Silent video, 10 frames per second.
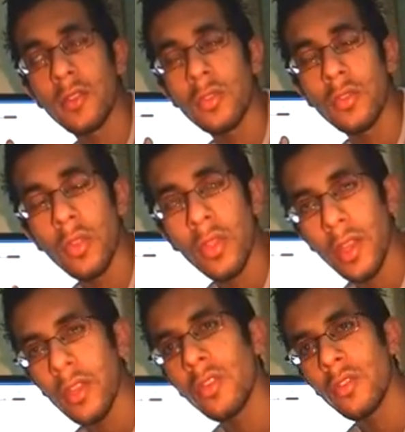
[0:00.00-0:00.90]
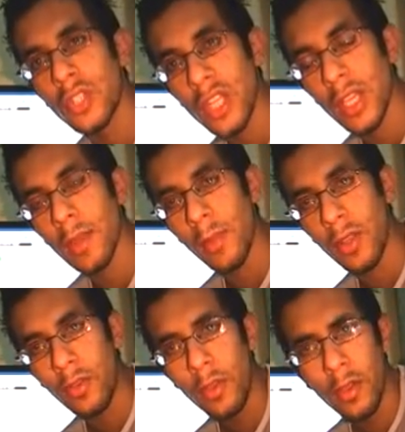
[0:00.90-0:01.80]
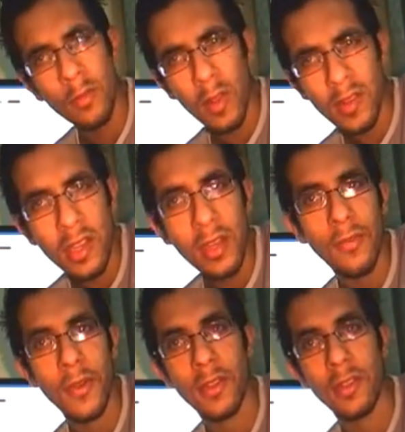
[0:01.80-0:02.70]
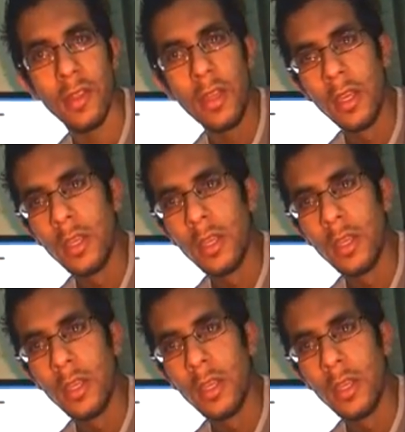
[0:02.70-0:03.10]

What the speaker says: 2232GW. What's the difference?